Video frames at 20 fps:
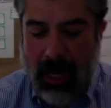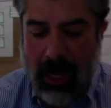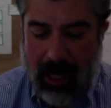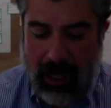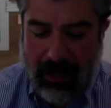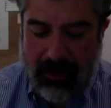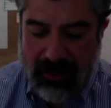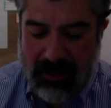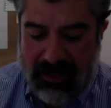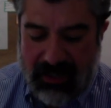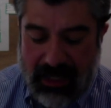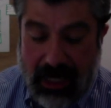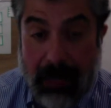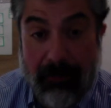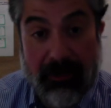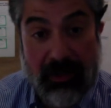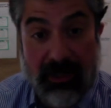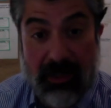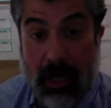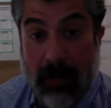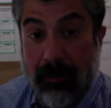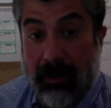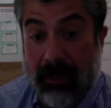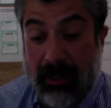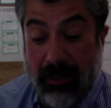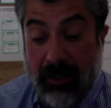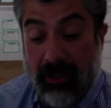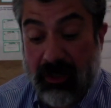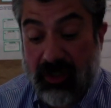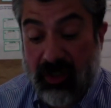Uh, this time the topic
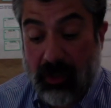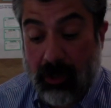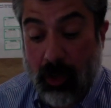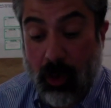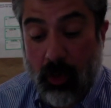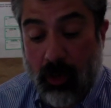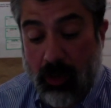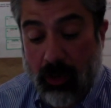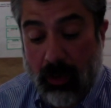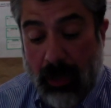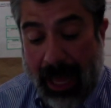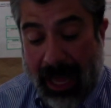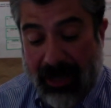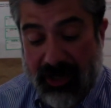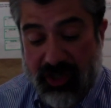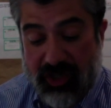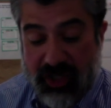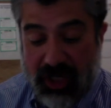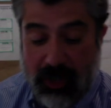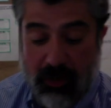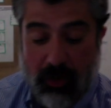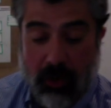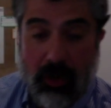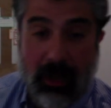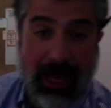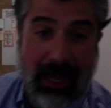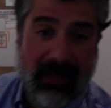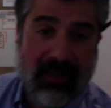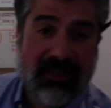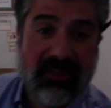is local and
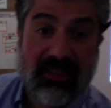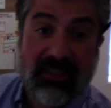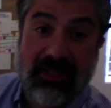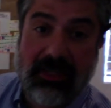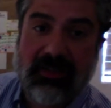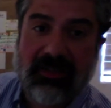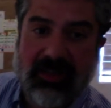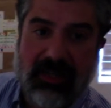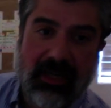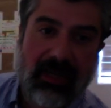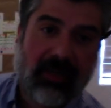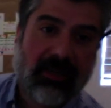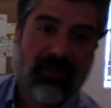general anesthesia.